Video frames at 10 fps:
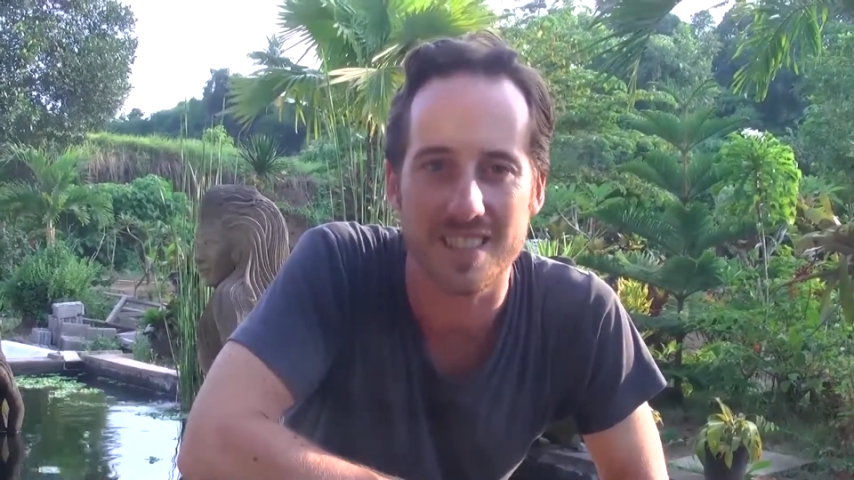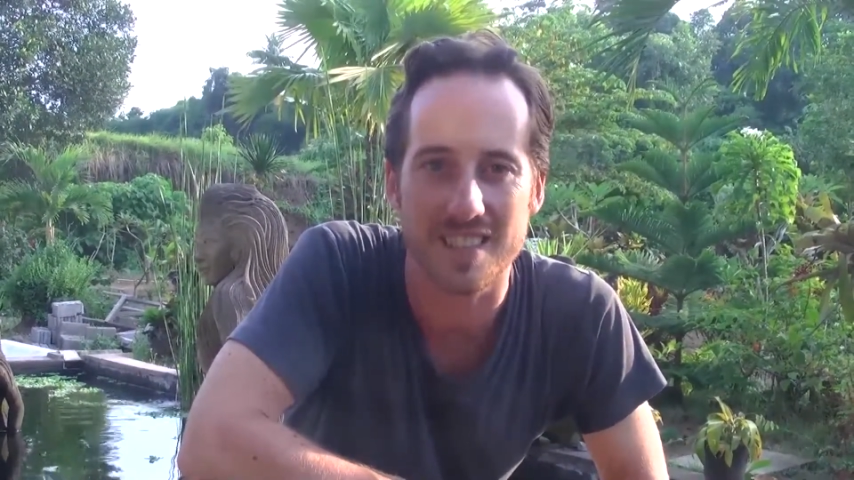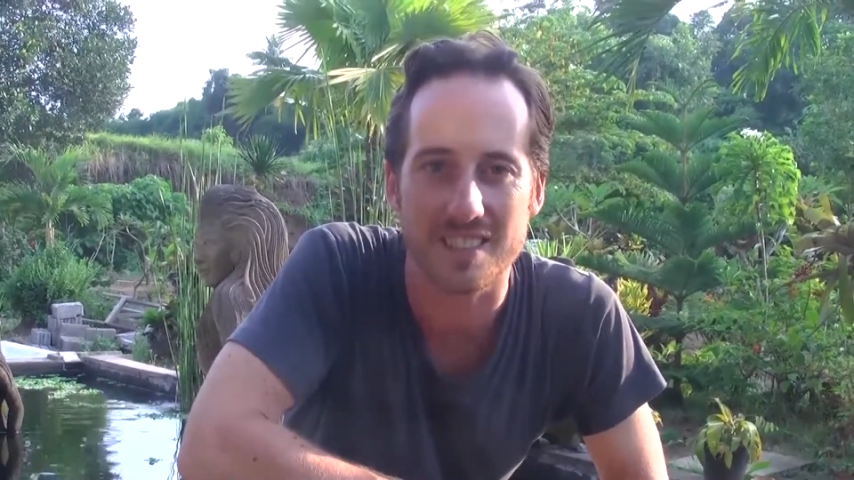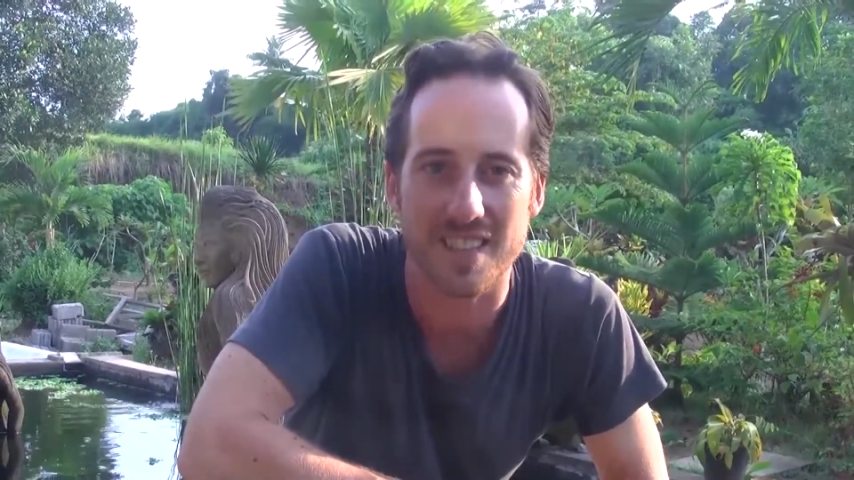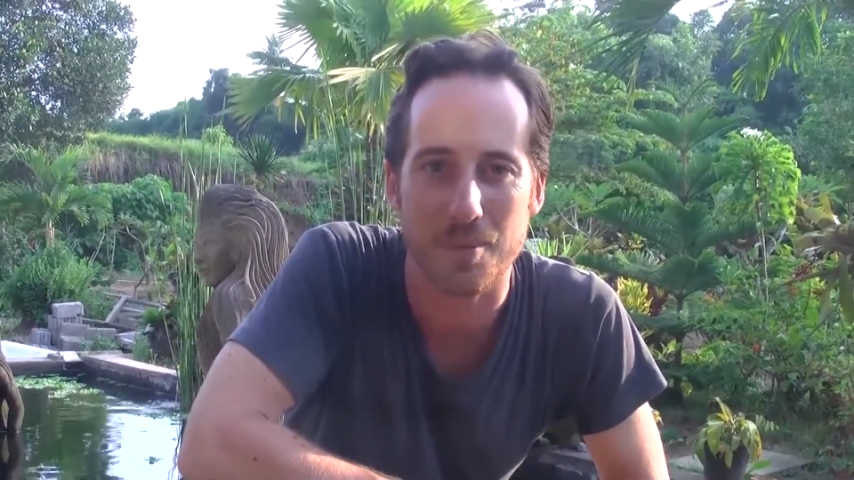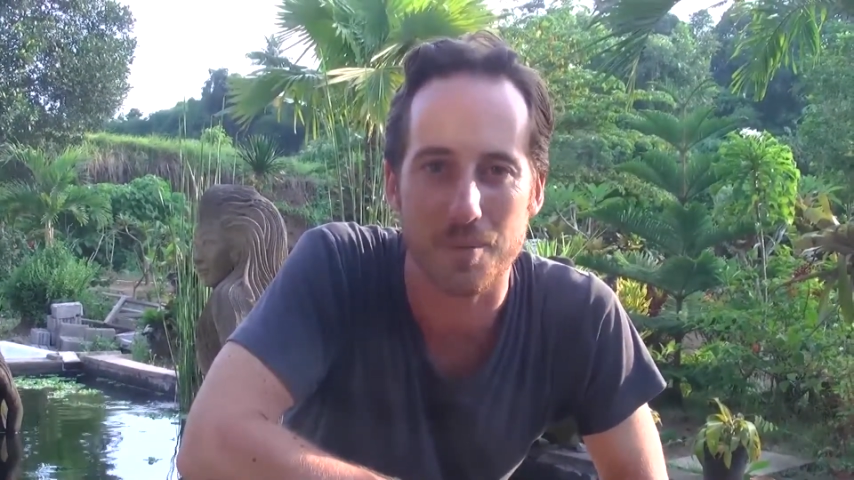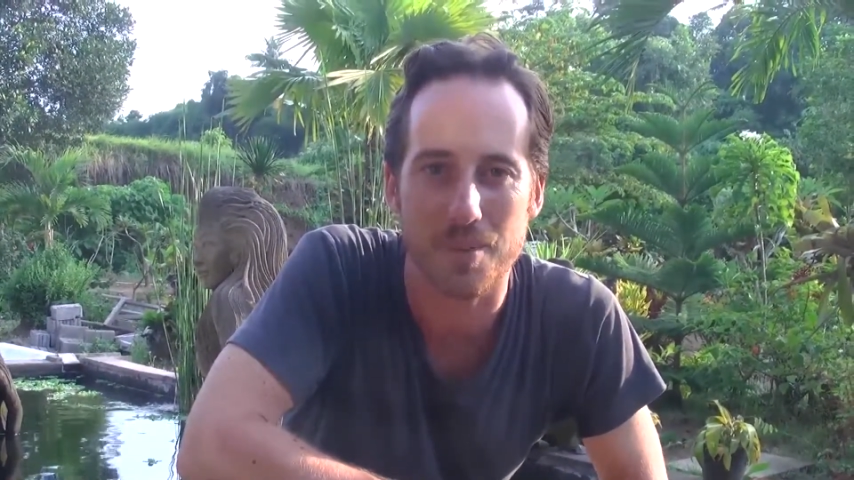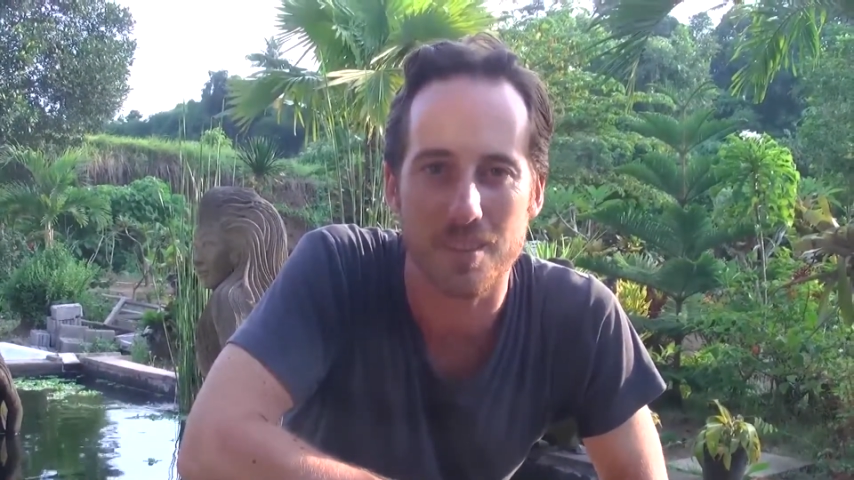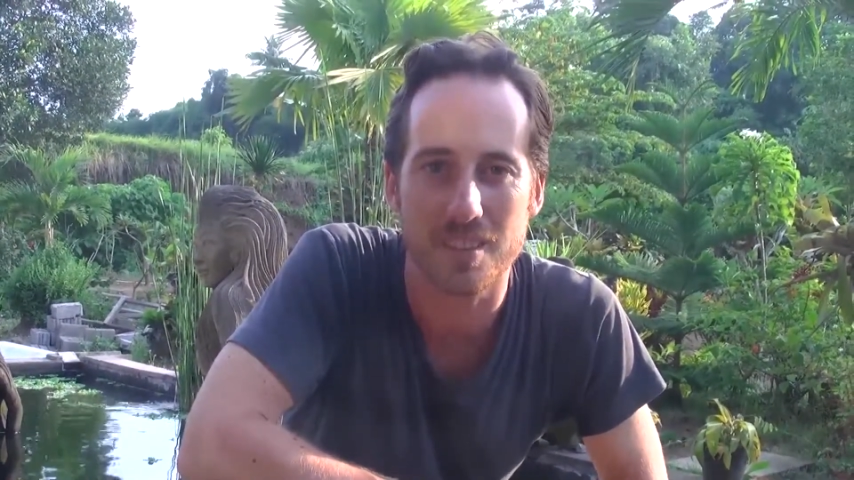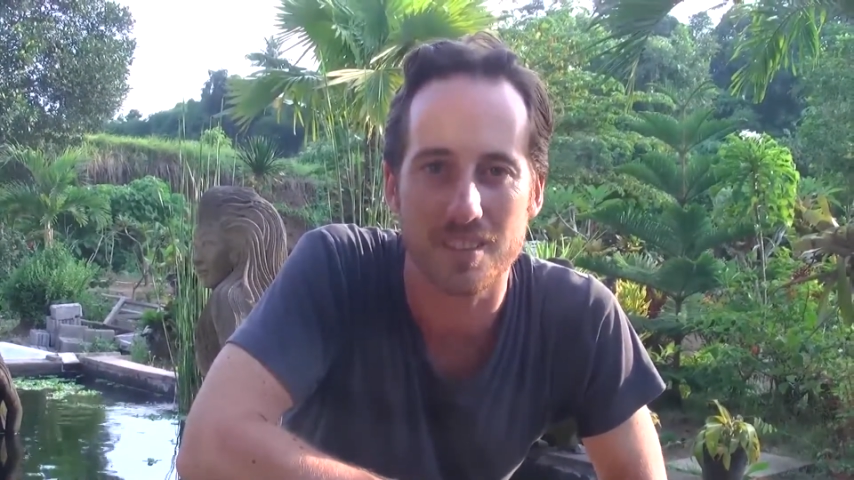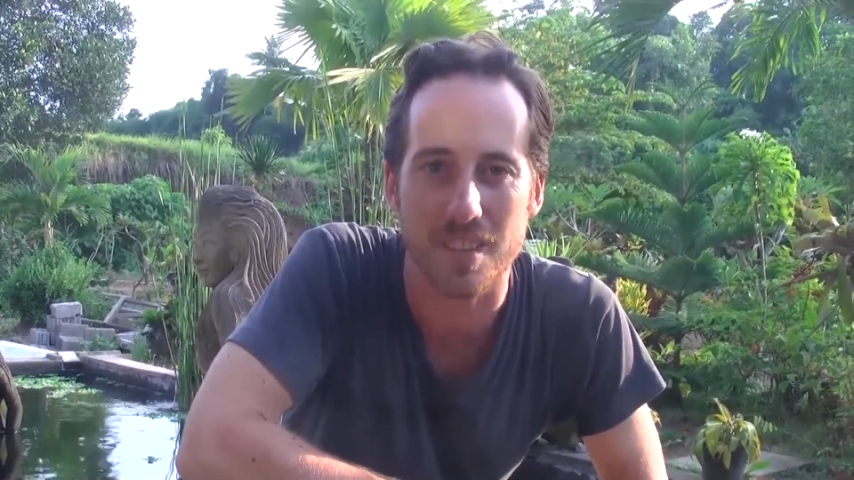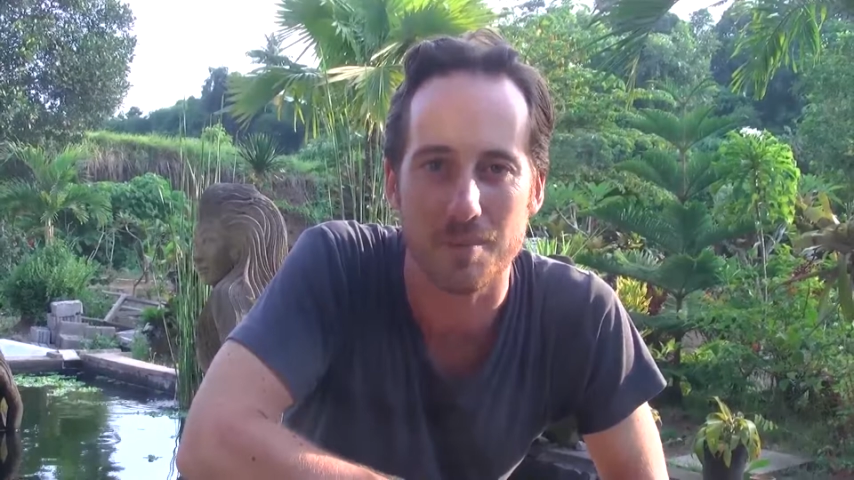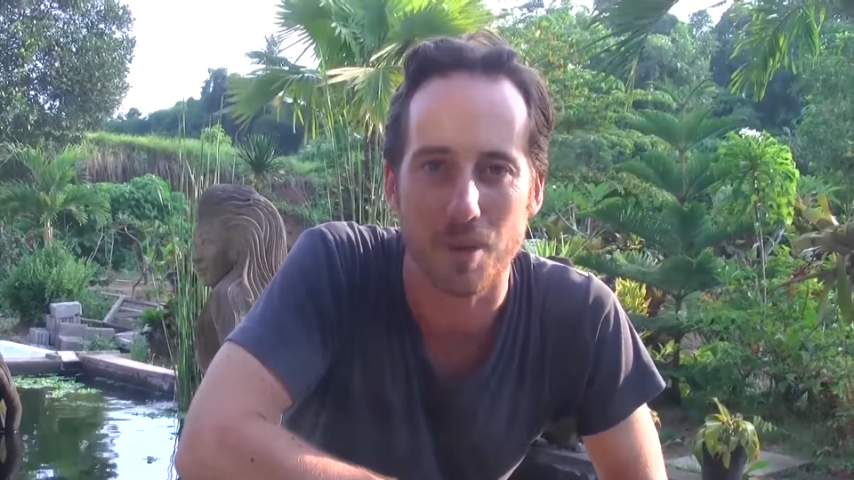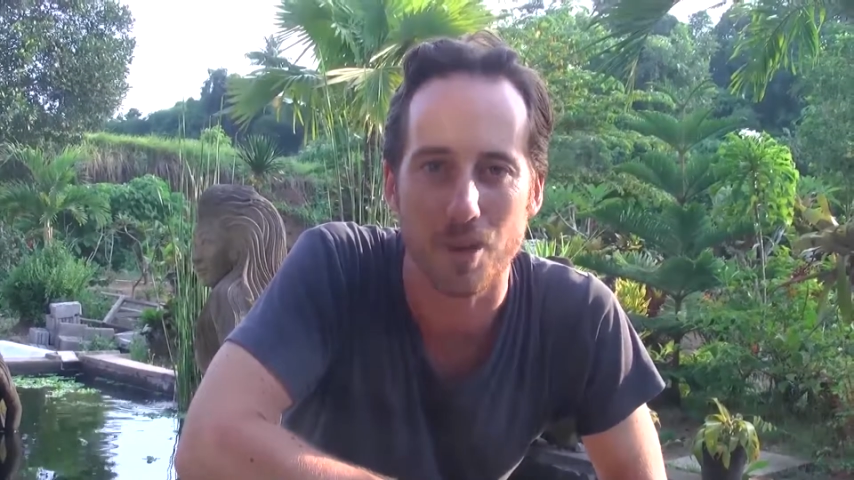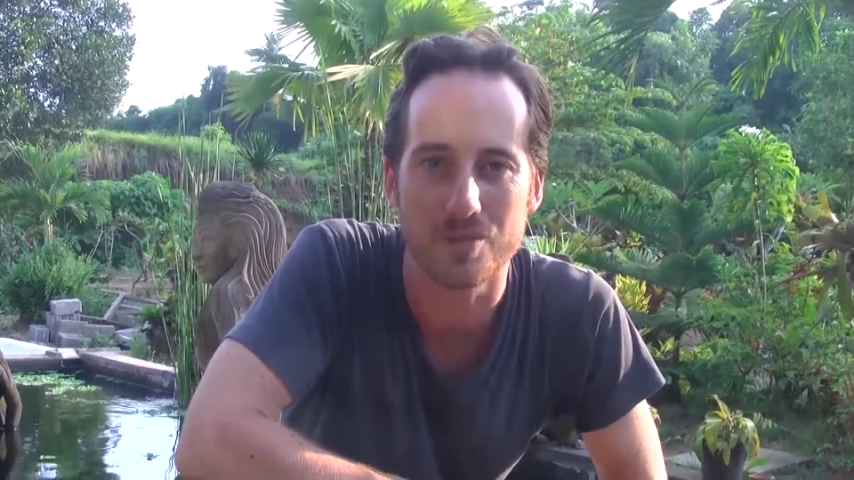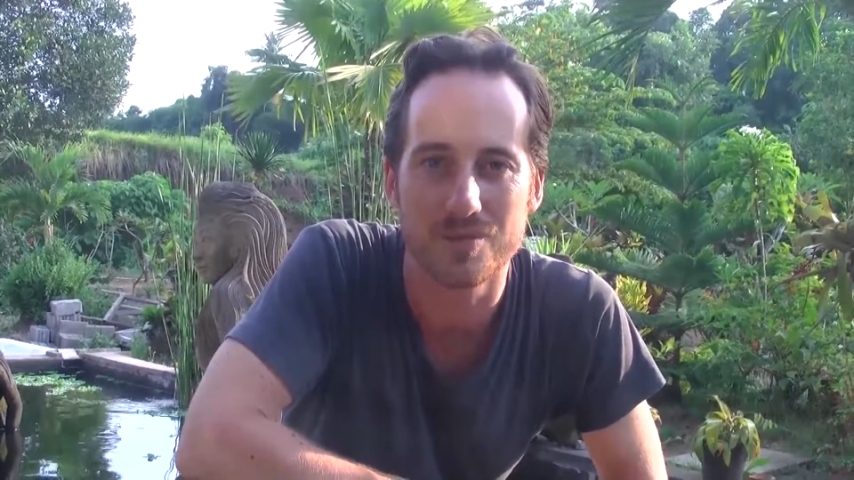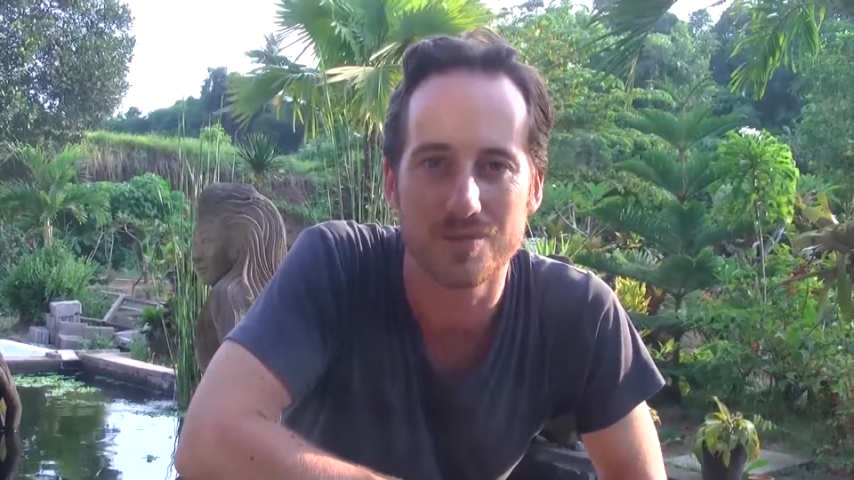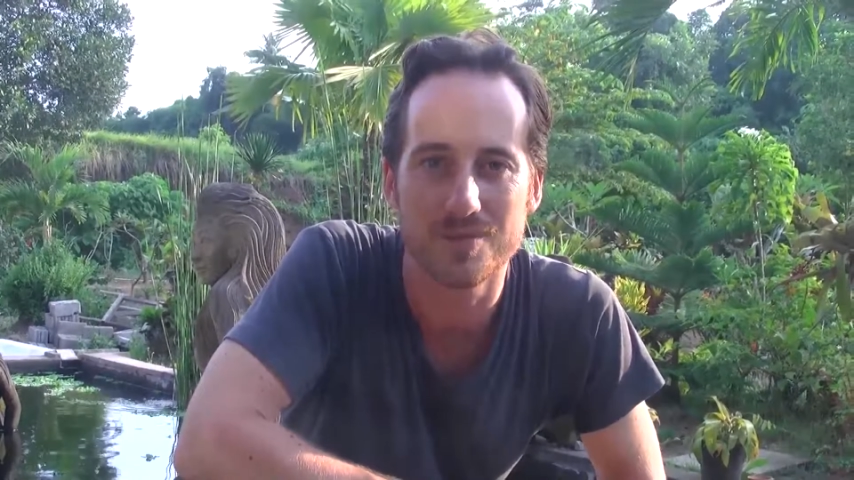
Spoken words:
in the same boat.